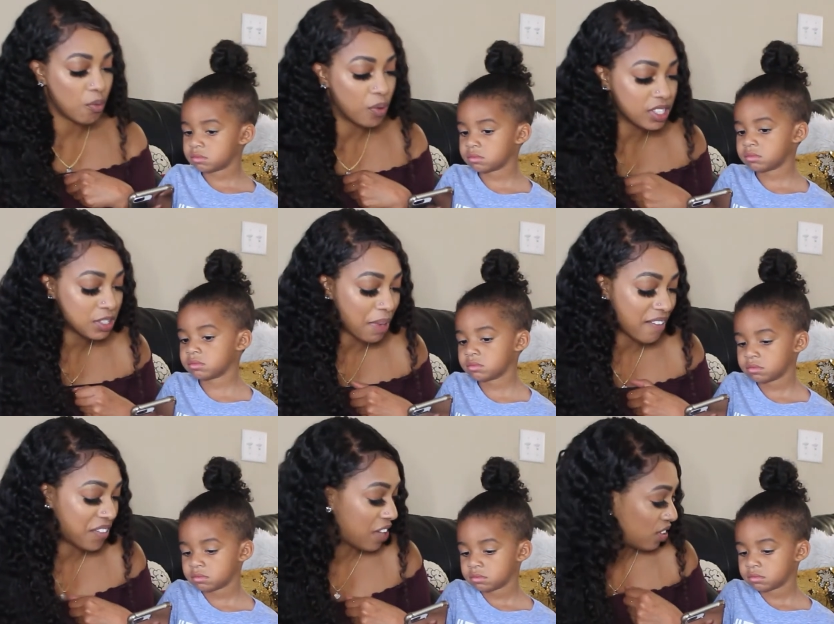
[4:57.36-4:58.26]
Speaker 1: What's my
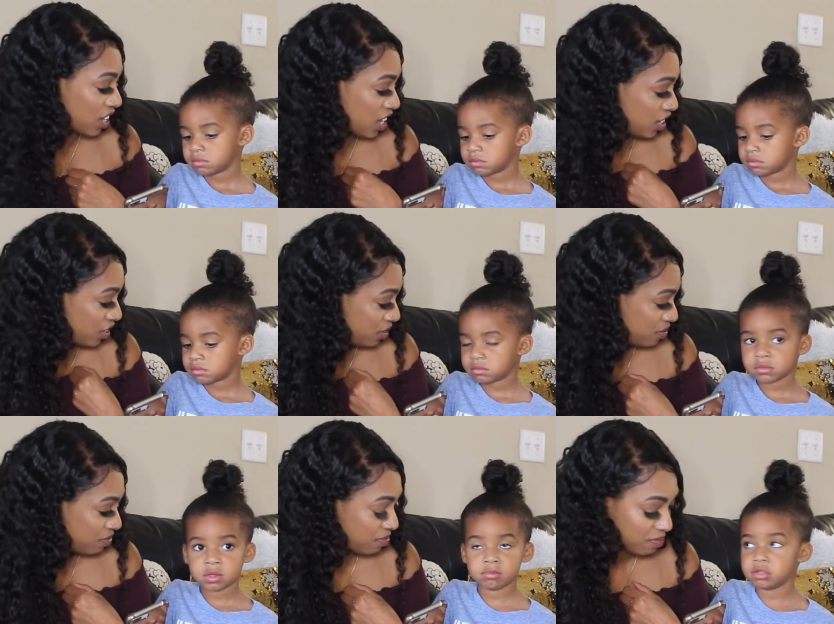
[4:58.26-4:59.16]
favorite color?
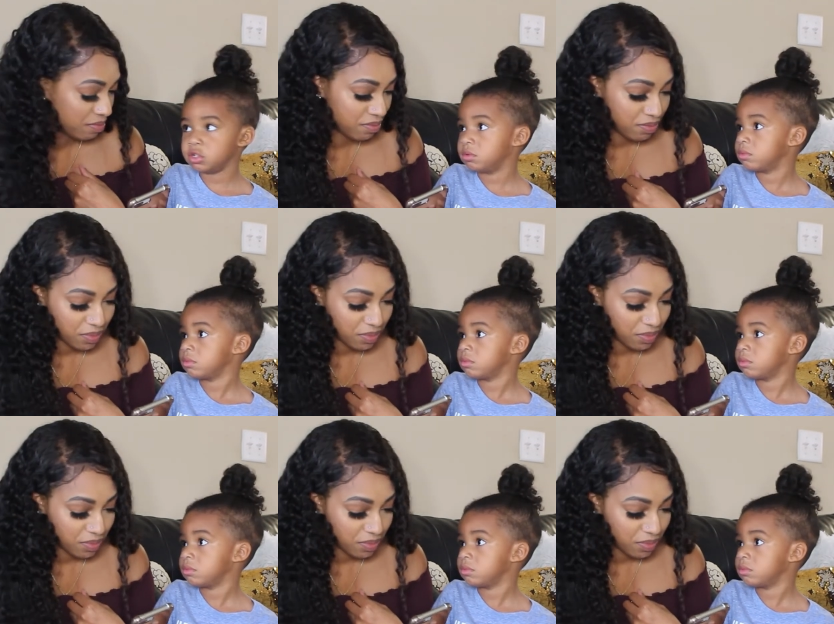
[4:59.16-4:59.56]
Blue.